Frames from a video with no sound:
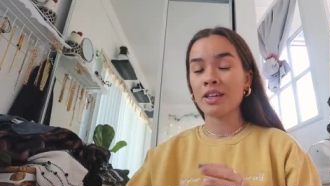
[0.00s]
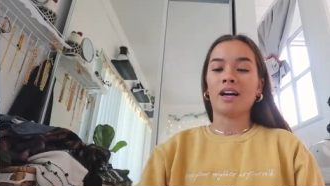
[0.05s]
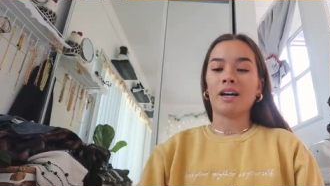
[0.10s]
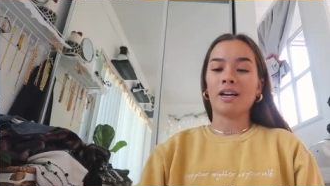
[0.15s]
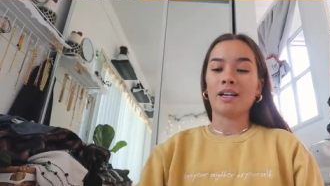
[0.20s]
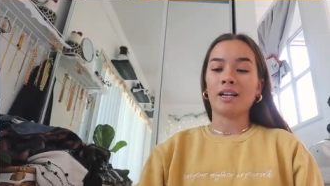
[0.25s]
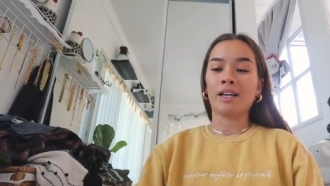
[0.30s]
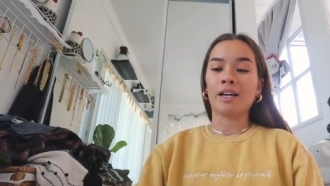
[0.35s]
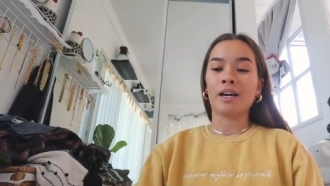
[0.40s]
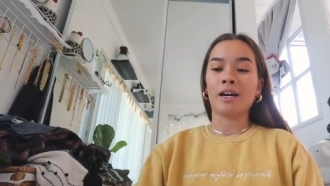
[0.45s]

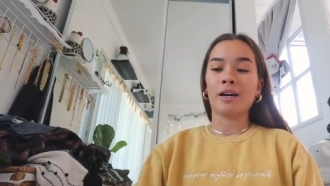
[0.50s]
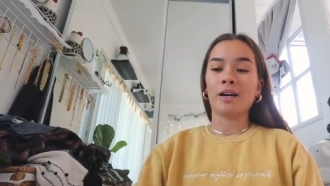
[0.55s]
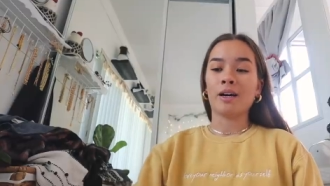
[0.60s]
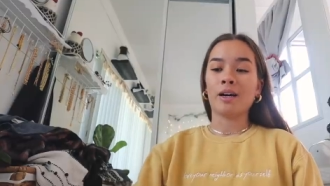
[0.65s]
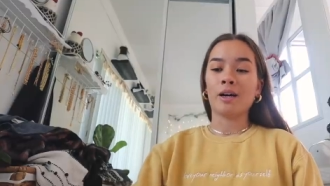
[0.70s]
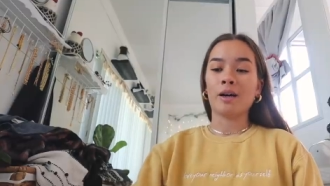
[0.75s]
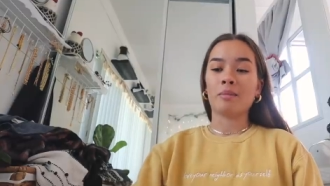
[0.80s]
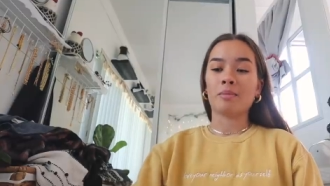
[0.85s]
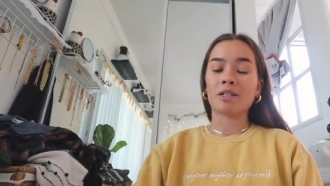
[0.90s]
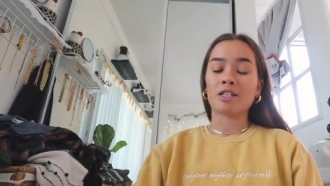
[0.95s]
I
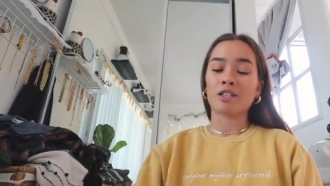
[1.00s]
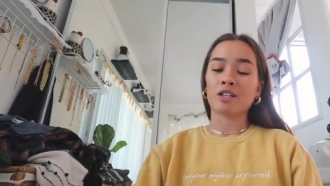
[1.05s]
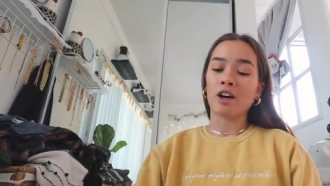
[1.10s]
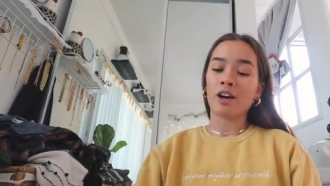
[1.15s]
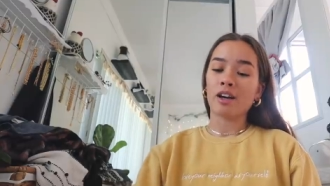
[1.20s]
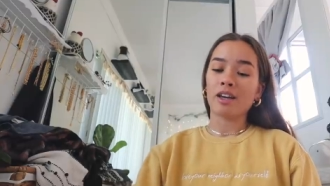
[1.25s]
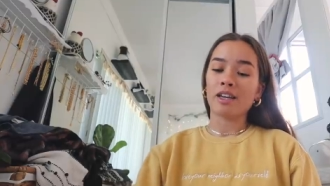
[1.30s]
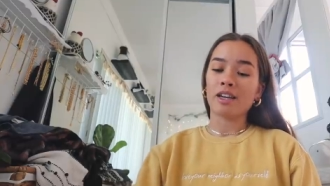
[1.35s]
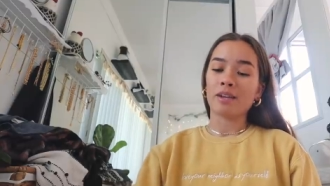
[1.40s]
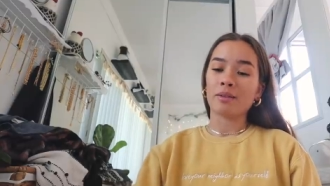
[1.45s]
um,
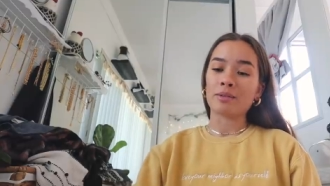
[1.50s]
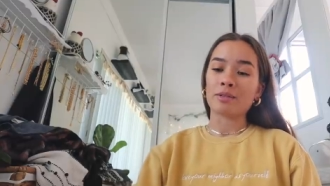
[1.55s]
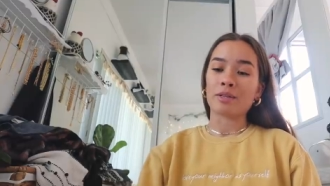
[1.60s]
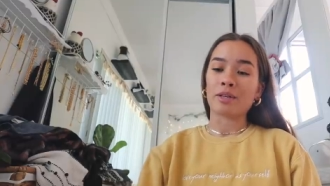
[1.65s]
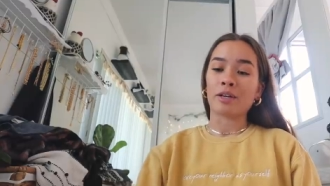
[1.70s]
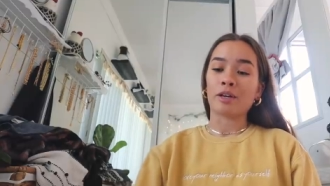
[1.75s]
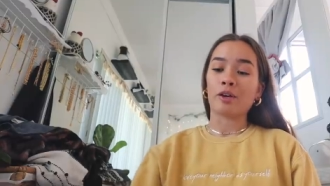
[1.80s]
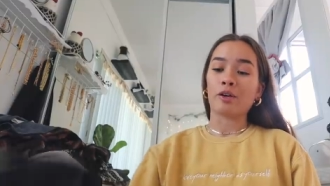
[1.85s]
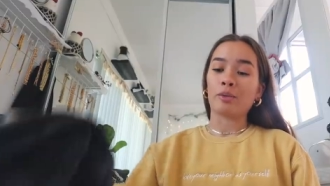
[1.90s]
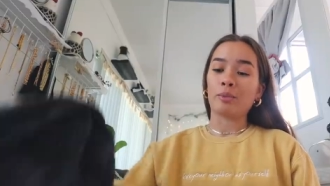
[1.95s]
saw it and I was
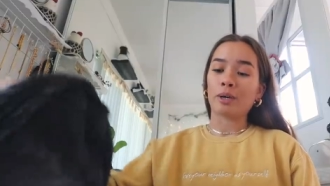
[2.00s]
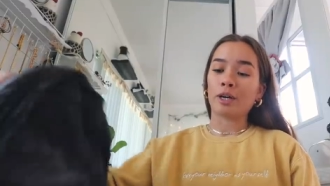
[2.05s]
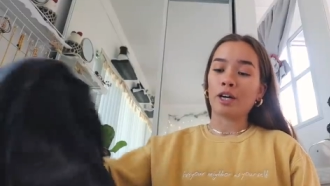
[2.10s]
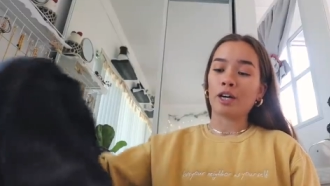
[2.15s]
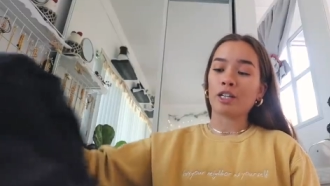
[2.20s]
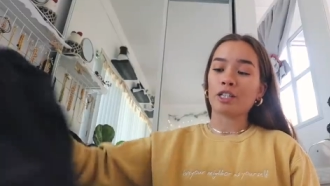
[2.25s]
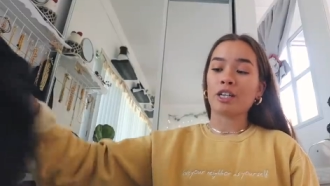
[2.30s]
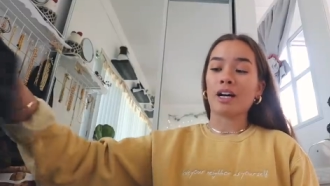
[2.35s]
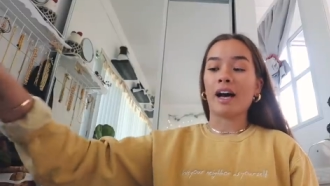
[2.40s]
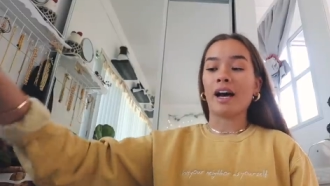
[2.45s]
like, oh my gosh.